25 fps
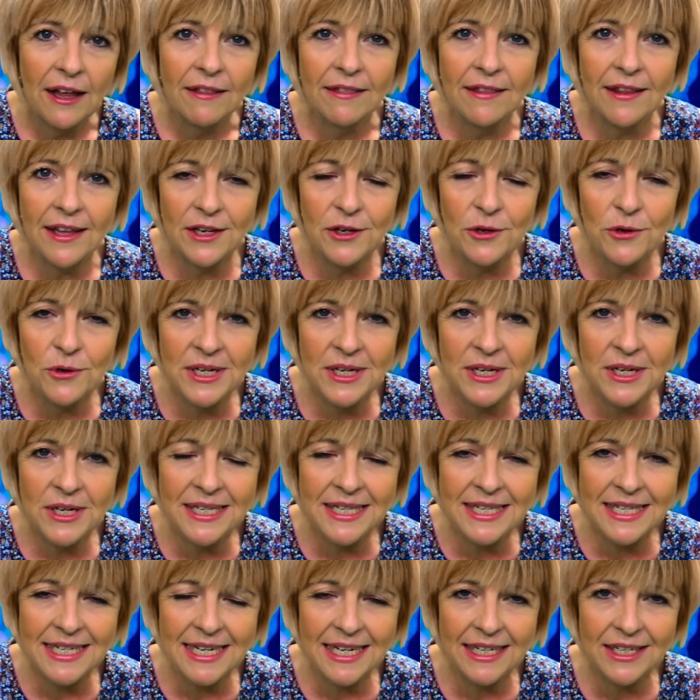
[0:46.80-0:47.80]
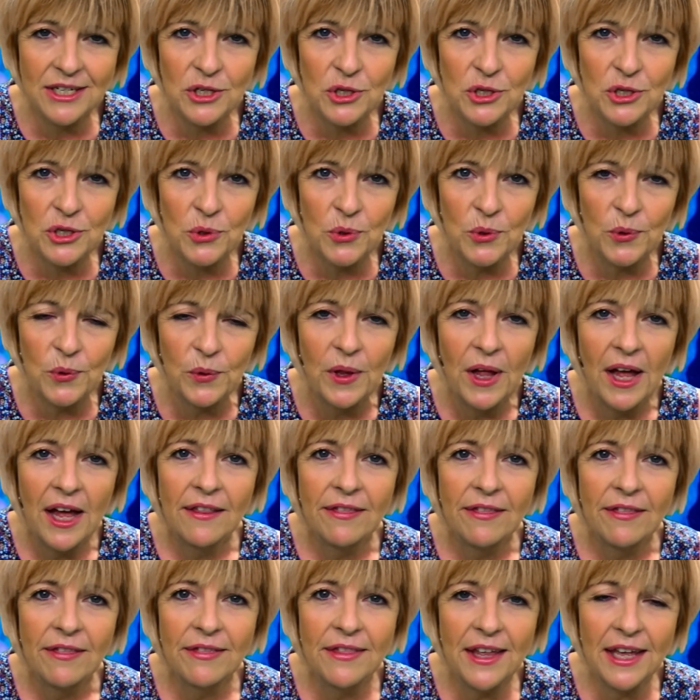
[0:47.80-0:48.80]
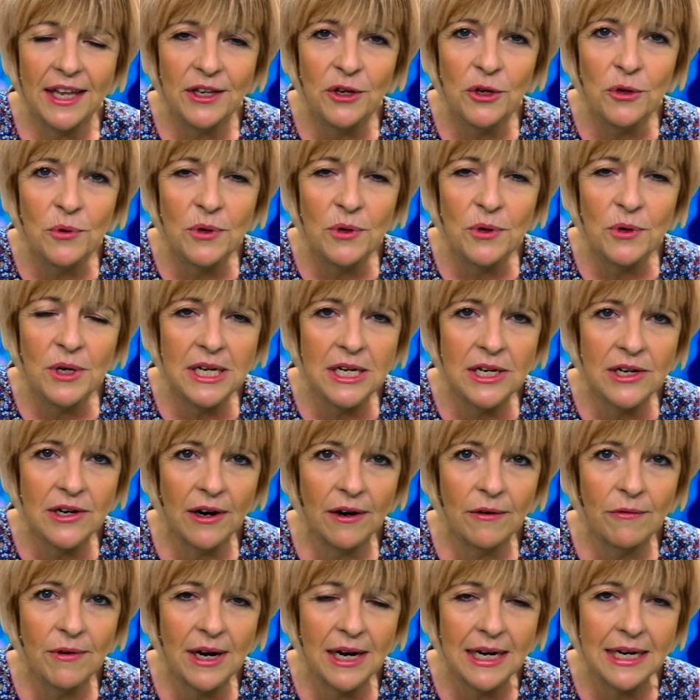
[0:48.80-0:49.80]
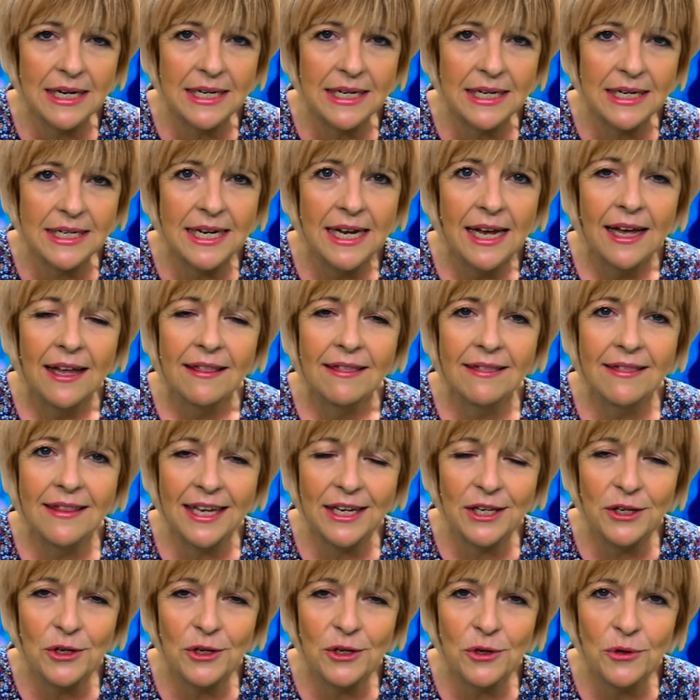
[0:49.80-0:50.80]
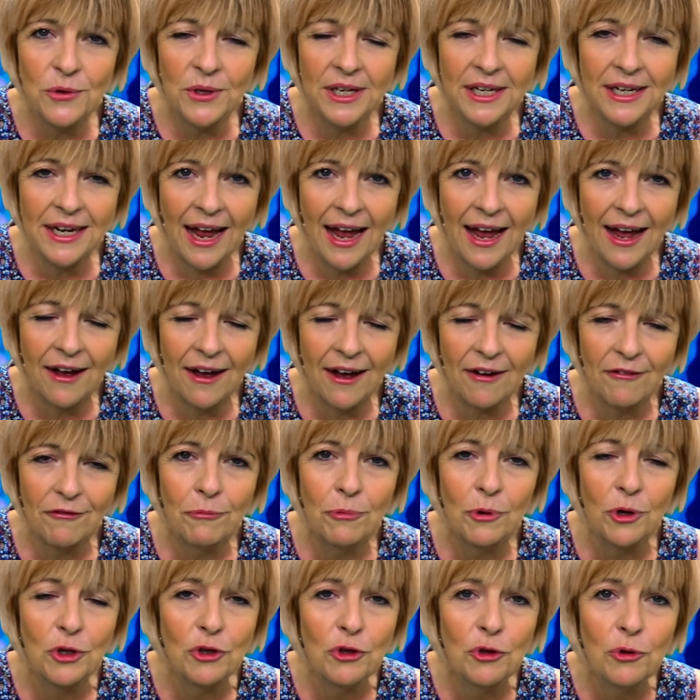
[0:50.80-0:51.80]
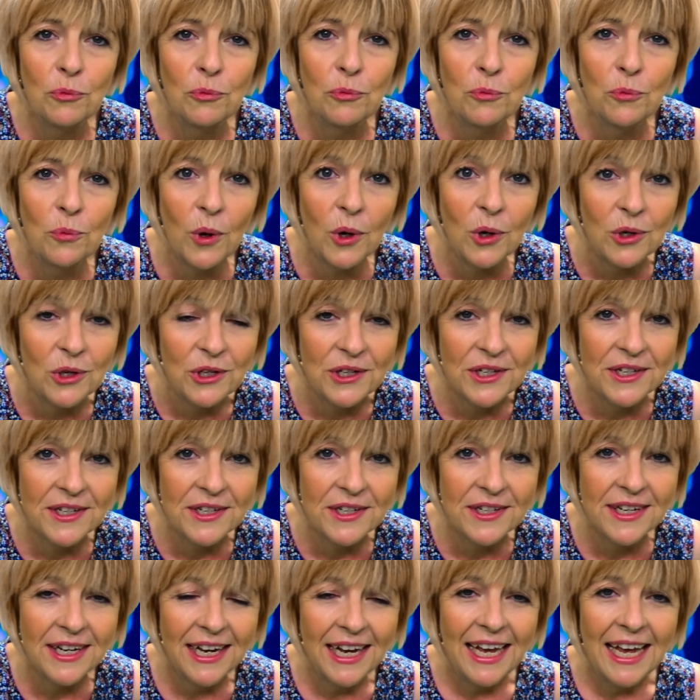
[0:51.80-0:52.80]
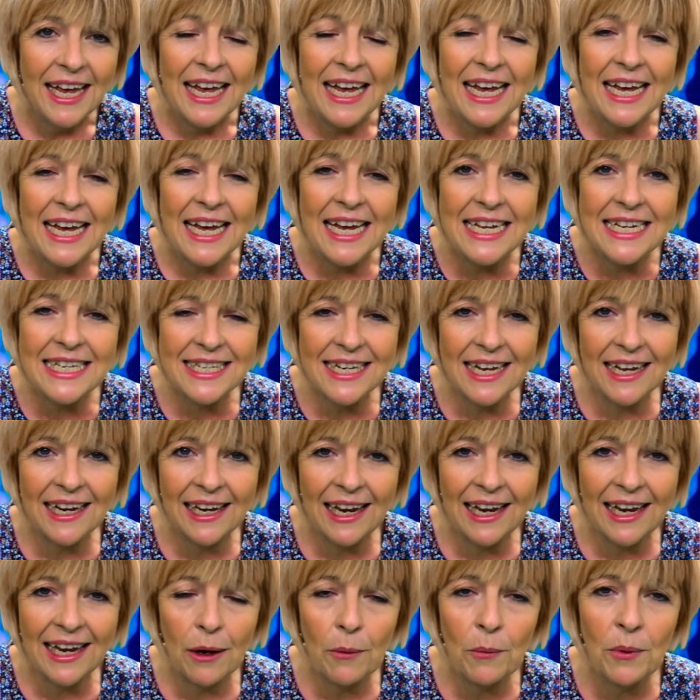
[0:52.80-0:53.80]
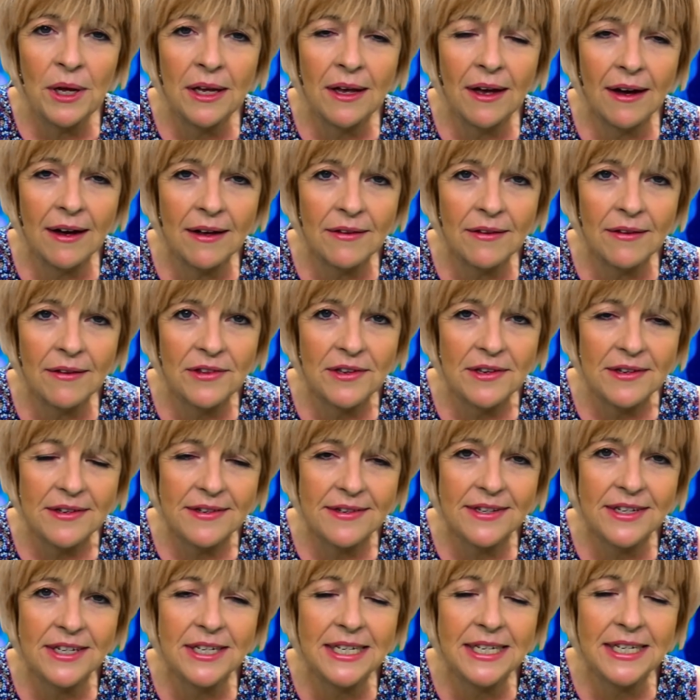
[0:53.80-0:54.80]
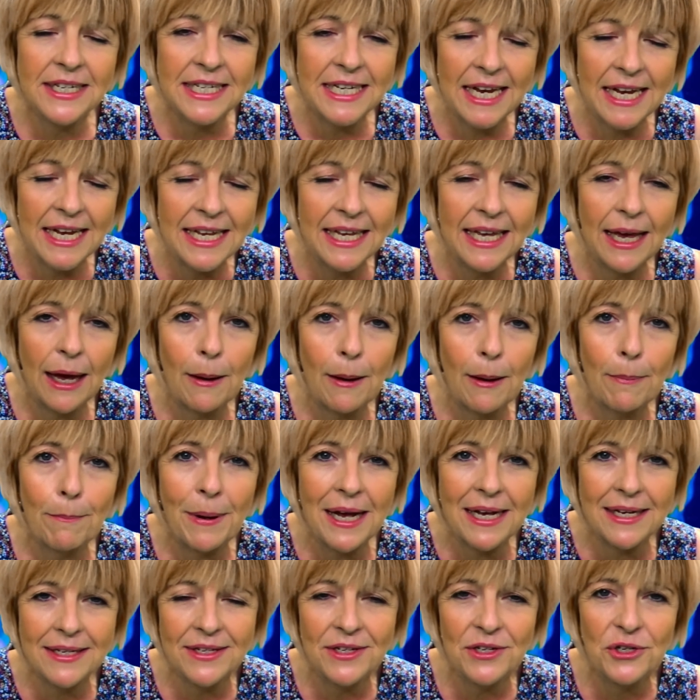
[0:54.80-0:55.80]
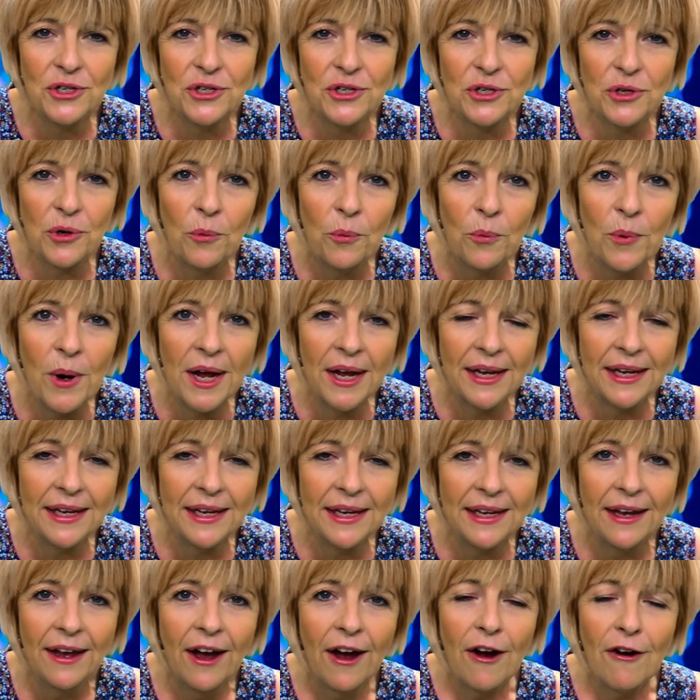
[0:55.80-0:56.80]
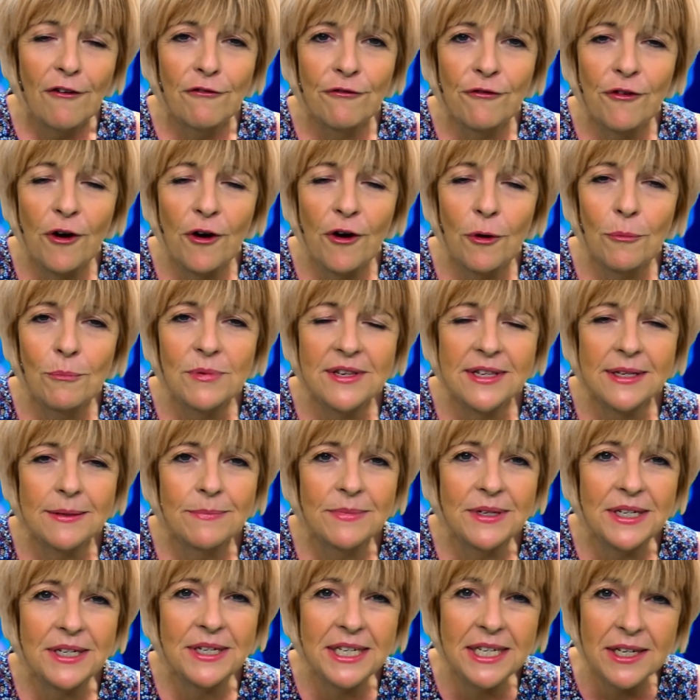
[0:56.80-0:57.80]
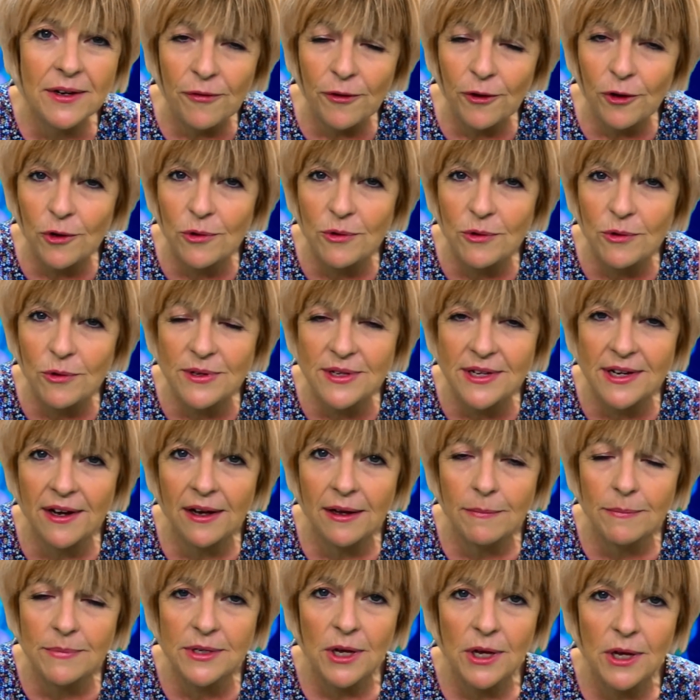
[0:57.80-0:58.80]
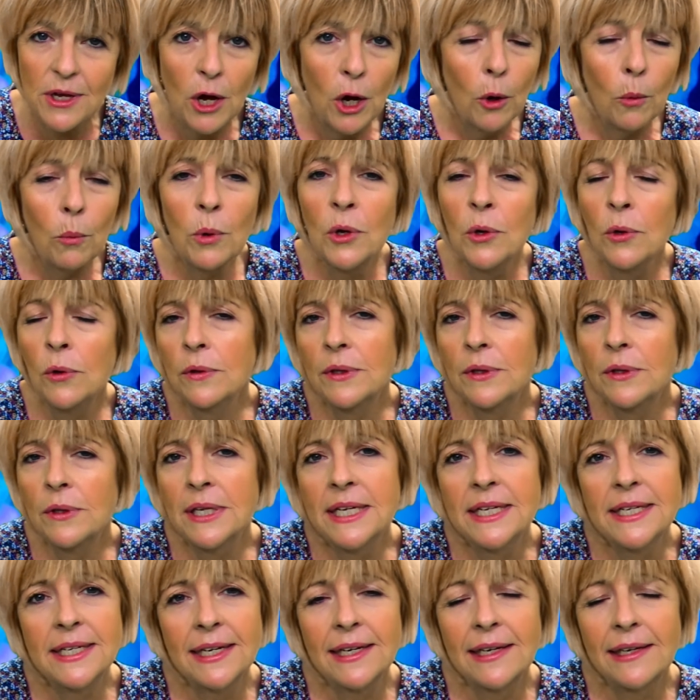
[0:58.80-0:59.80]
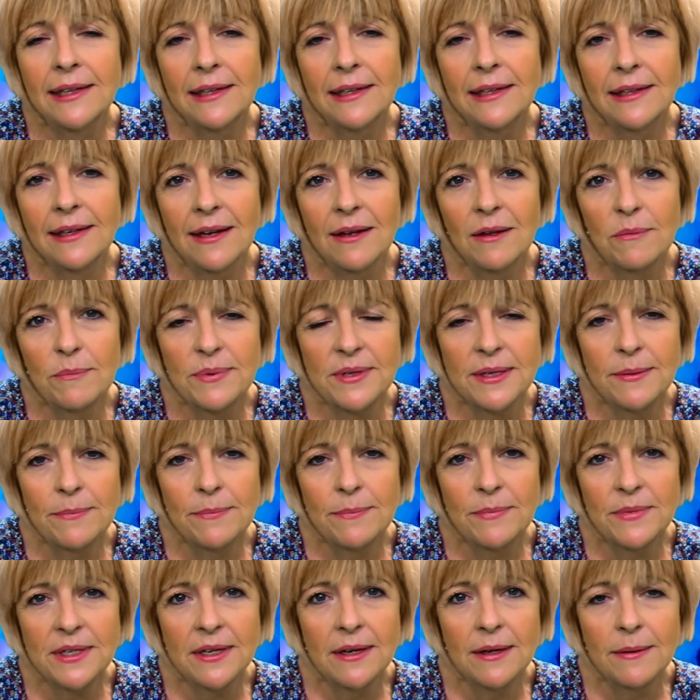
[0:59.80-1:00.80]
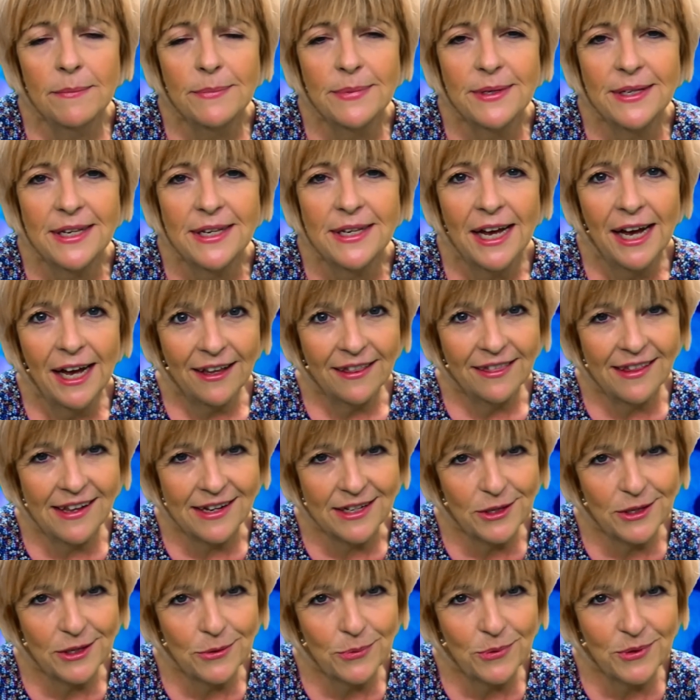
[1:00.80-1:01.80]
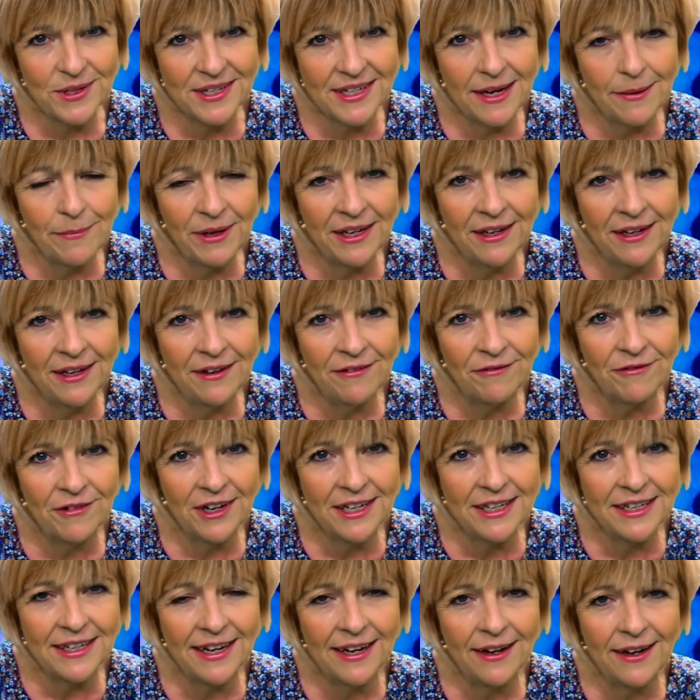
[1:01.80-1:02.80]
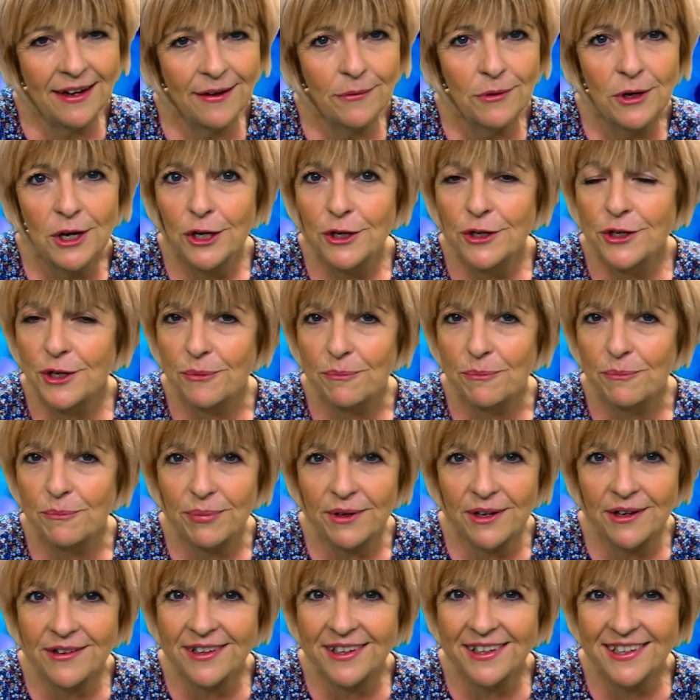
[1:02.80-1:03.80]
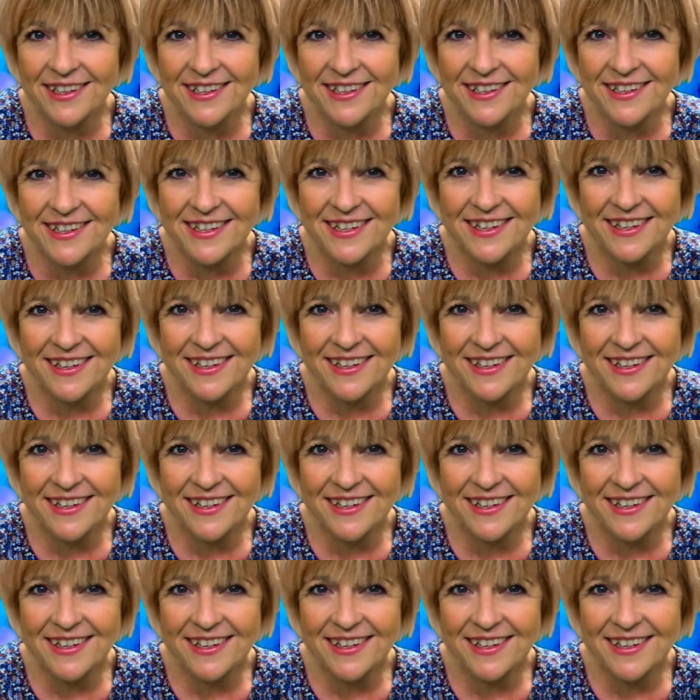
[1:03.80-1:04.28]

Then you can stand tall. Then you can direct. Then you can have what you want. It's allowing others to take a passage away from some difficult times. We all need a little help sometimes. That's what's coming in right now. Don't block it.